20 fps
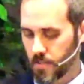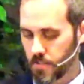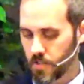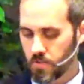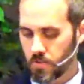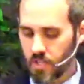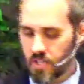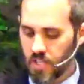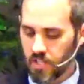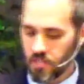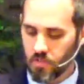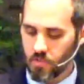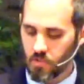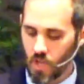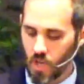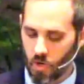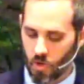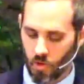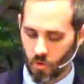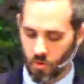You think you
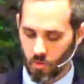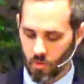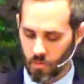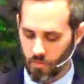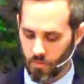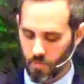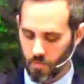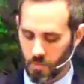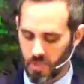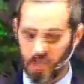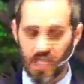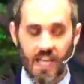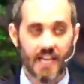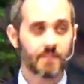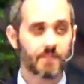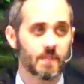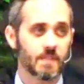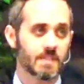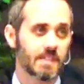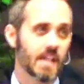know what
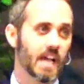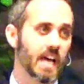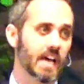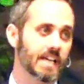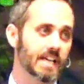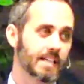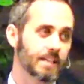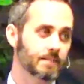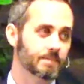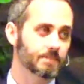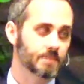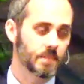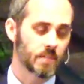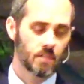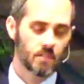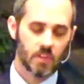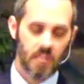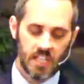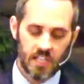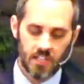life is like.
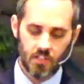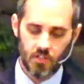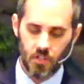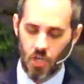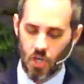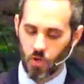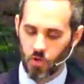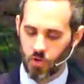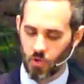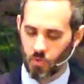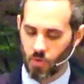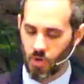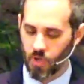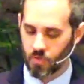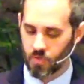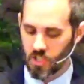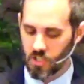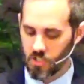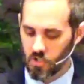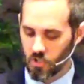You think you know the
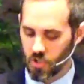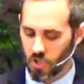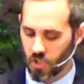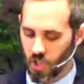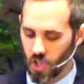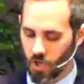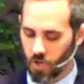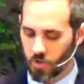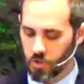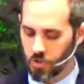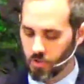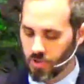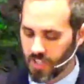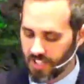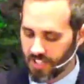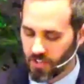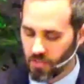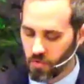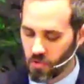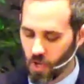road that you should go. You
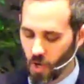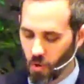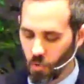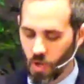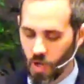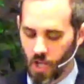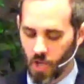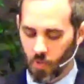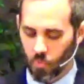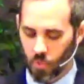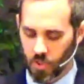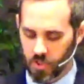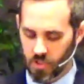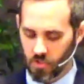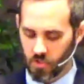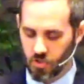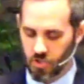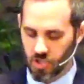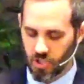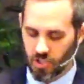think you know what
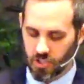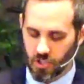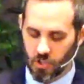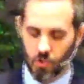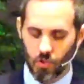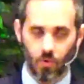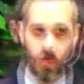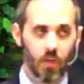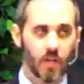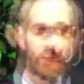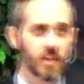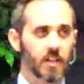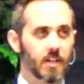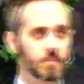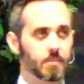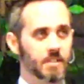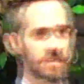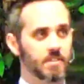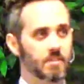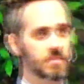you should do,
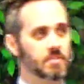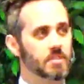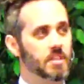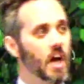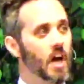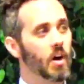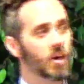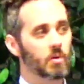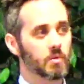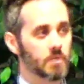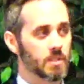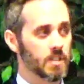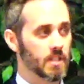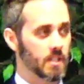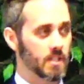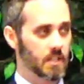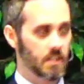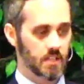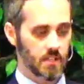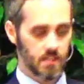but you don't."
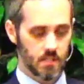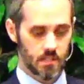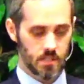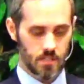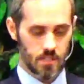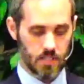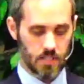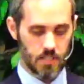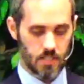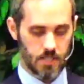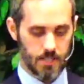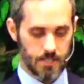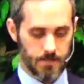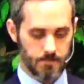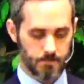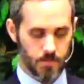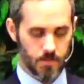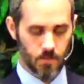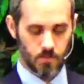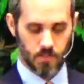
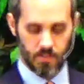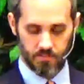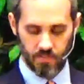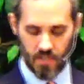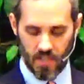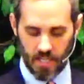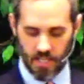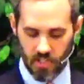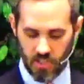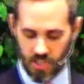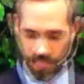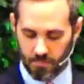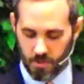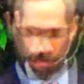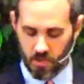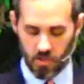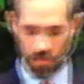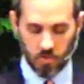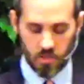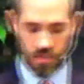So Zephaniah
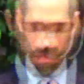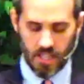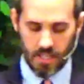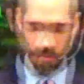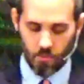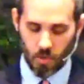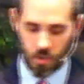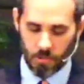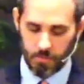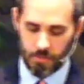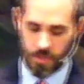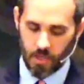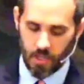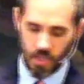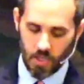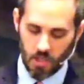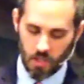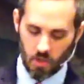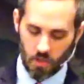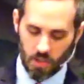chapter two. Today we're going to be
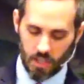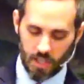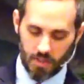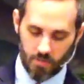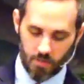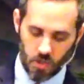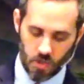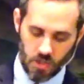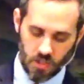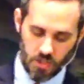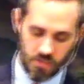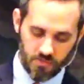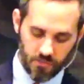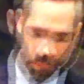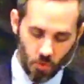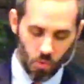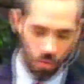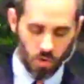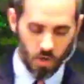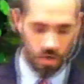looking at verses
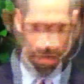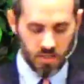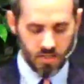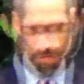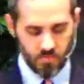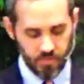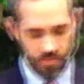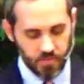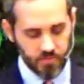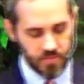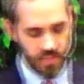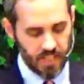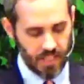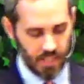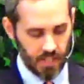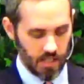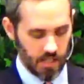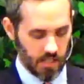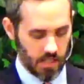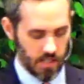four to
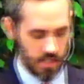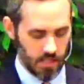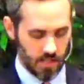fifteen.